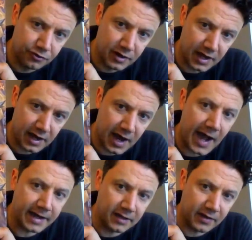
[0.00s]

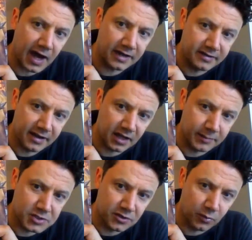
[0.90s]
hiding the high-tech
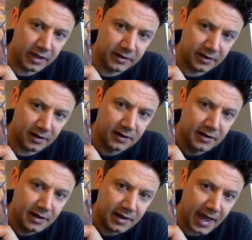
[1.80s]
elements to the wind here,
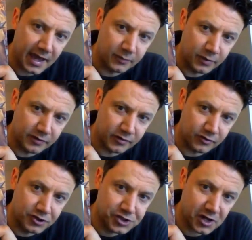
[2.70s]
and we've got this
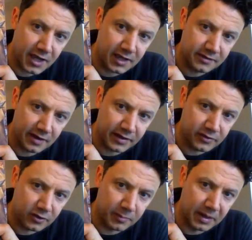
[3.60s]
giant, I think it's
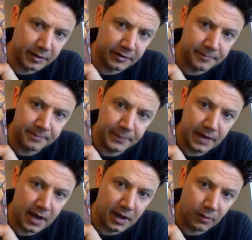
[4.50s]
called a Myrmidon
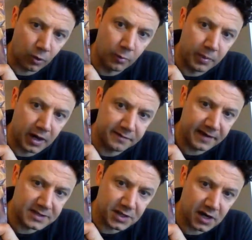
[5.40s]
robot
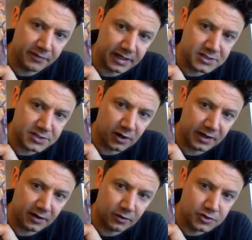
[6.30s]
facing off against our
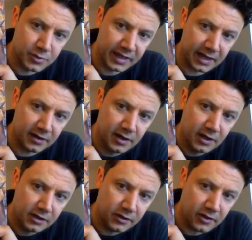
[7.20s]
heroes, who again,
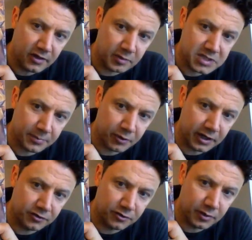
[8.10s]
you see someone's
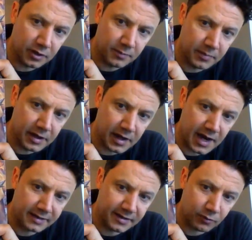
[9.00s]
upgraded to a
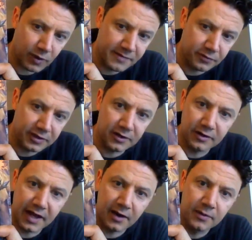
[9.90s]
high-tech rifle here
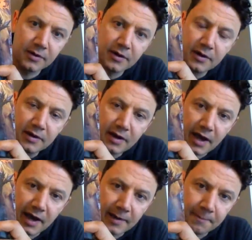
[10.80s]
now.
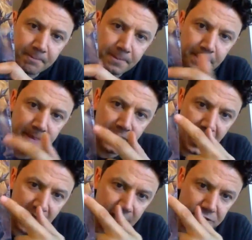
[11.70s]
And
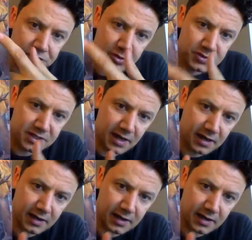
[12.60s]
it shows